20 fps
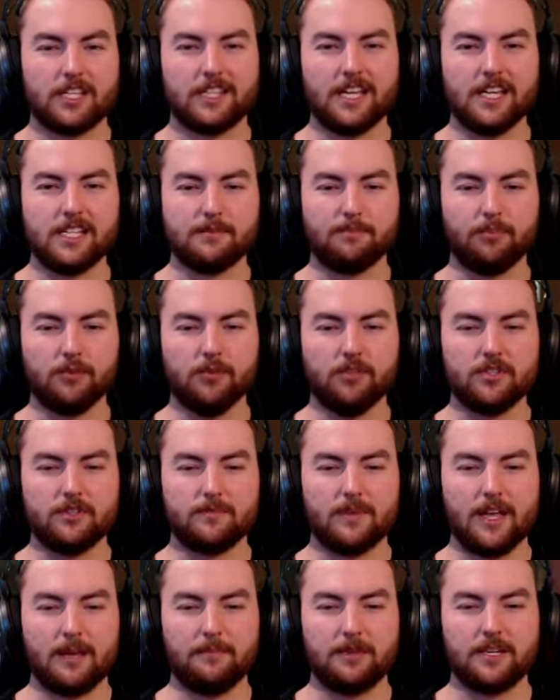these booths,
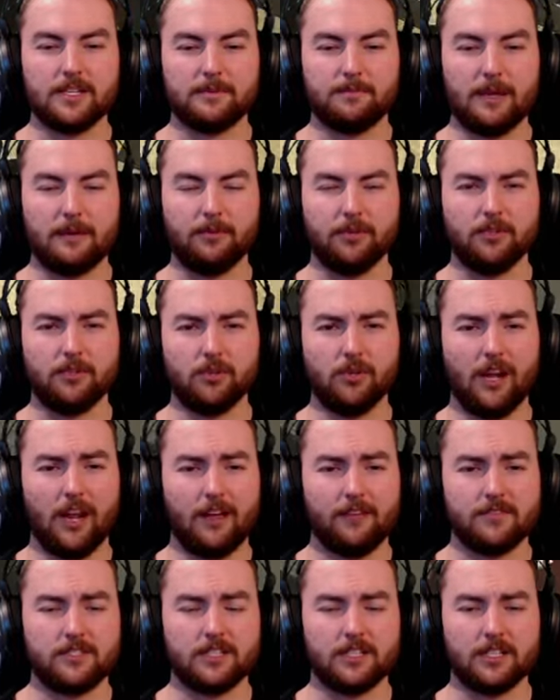man, because people do
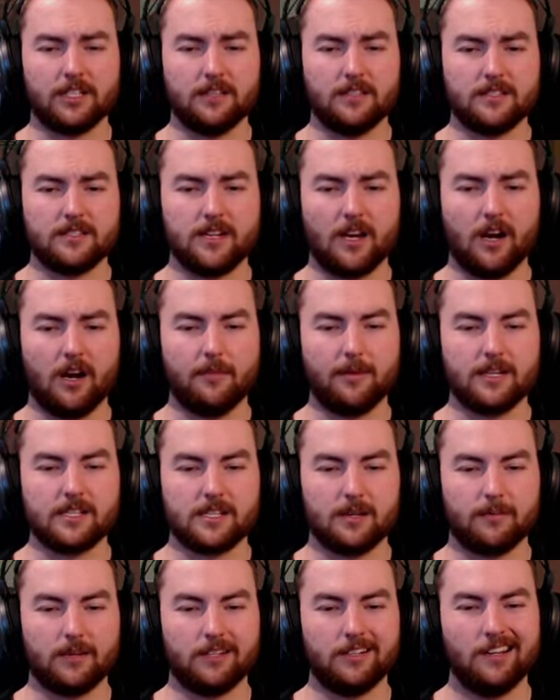love sitting in this area,
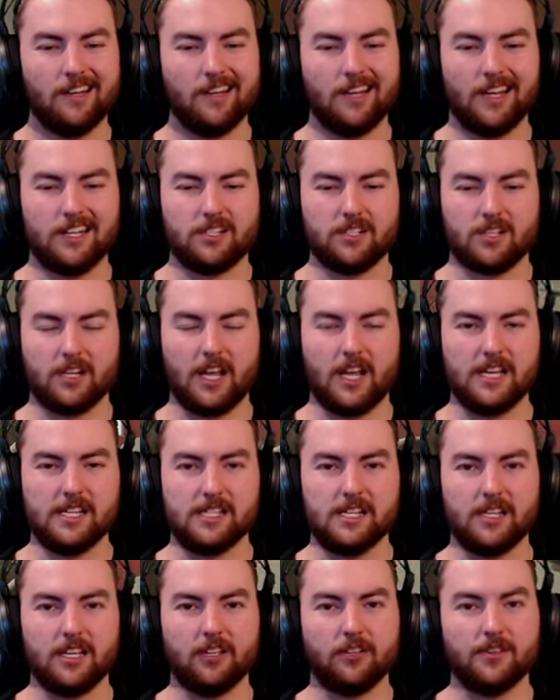because I mean, it's just an
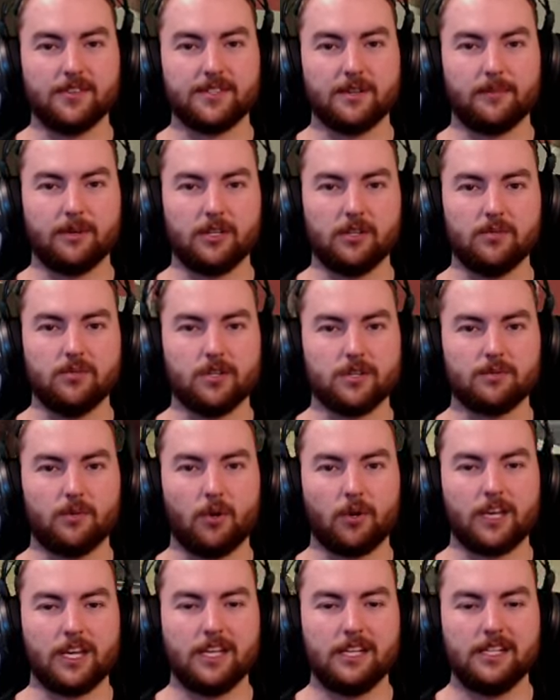easy kill on somebody who does walk in